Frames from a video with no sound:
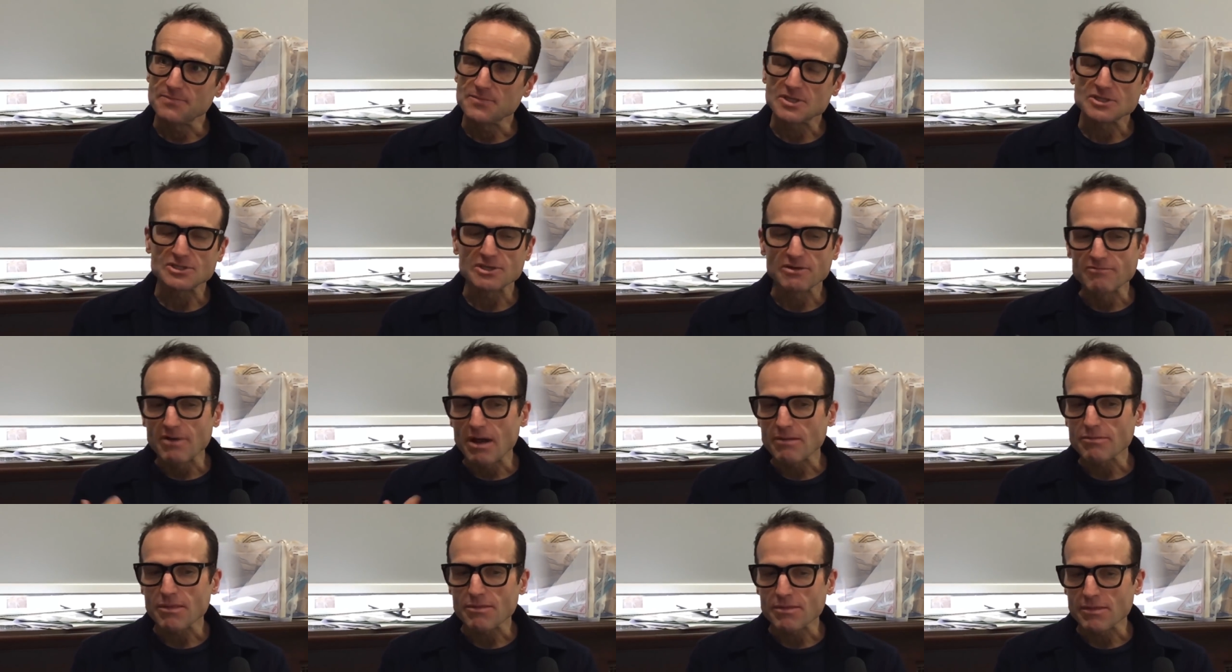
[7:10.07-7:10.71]
So
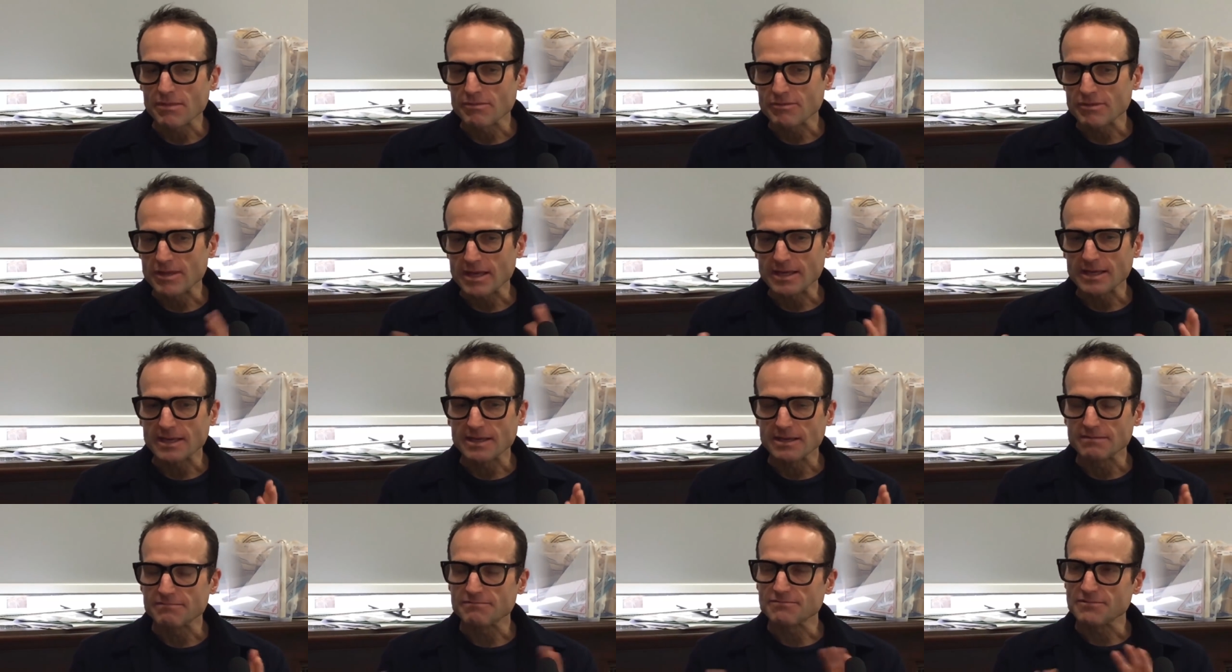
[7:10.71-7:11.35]
rather than
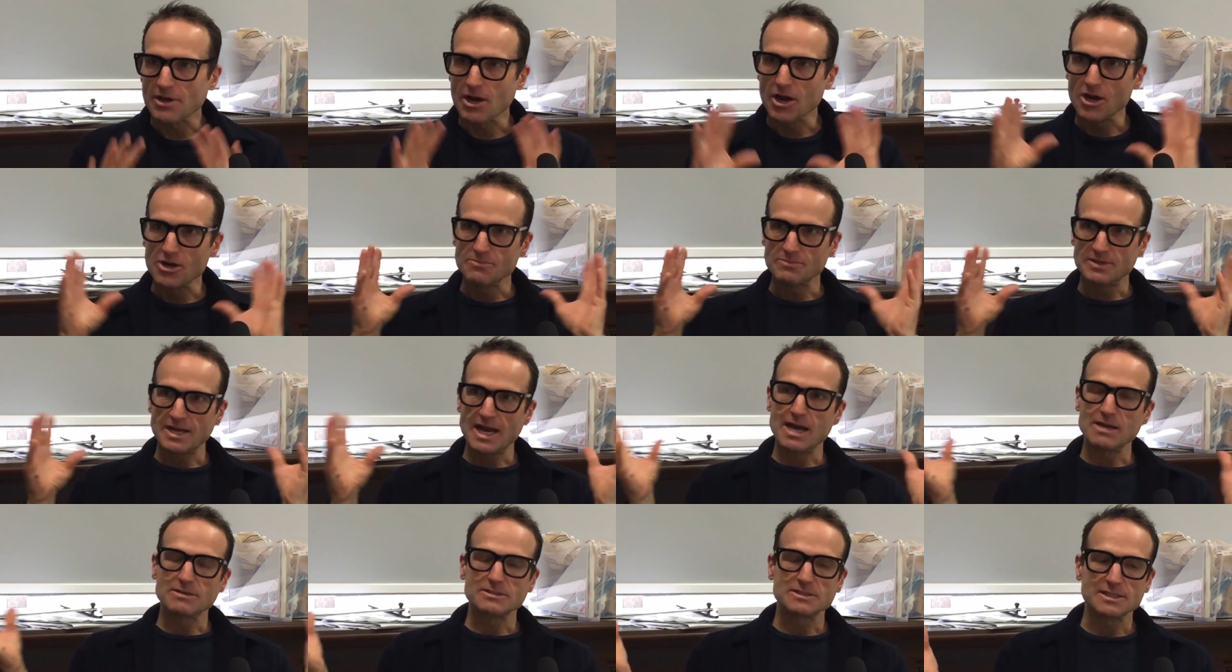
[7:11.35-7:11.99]
thinking of the home
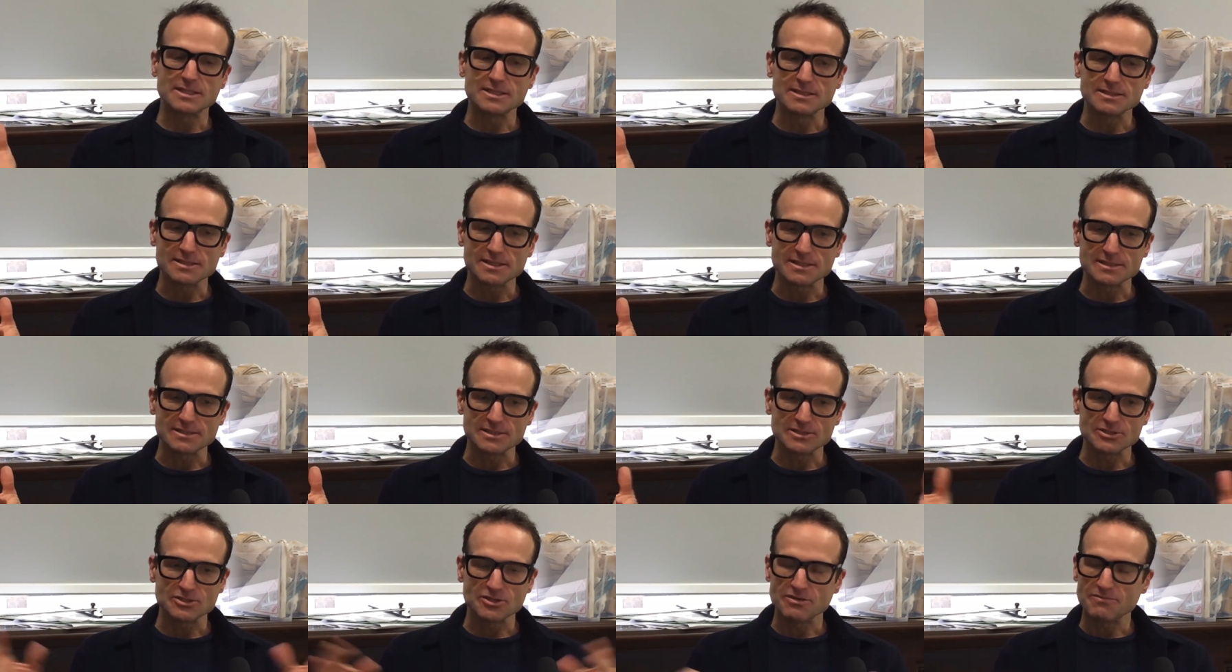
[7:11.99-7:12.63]
counties
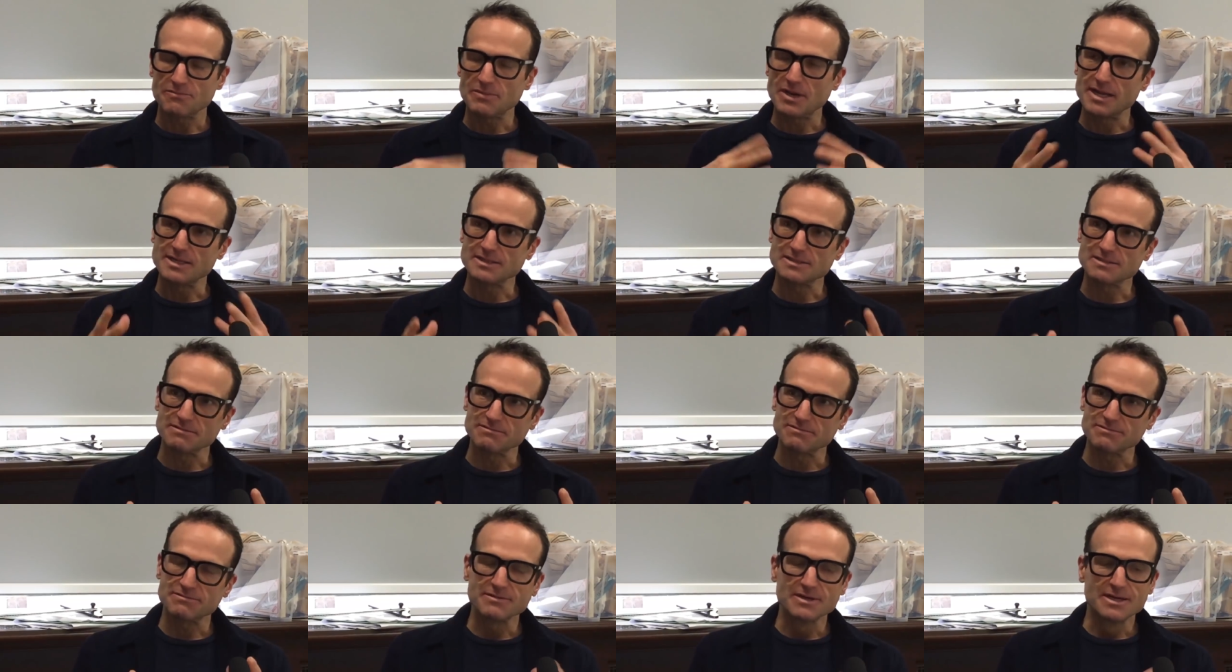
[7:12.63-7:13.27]
as a sort of place
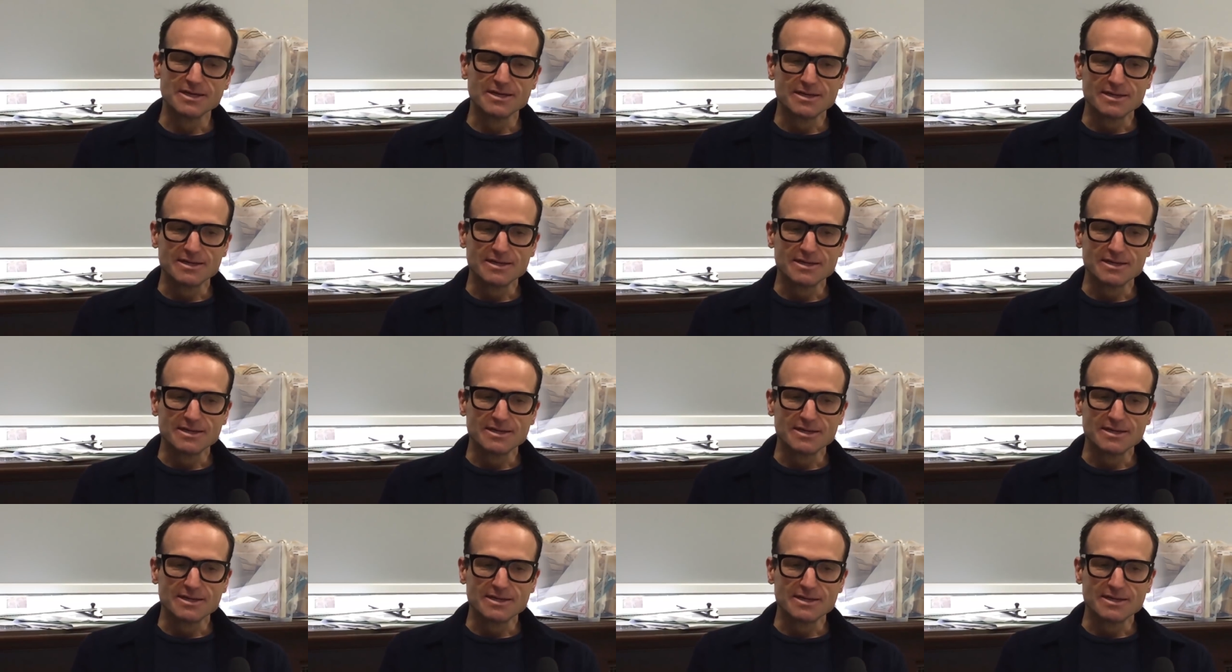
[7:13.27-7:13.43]
of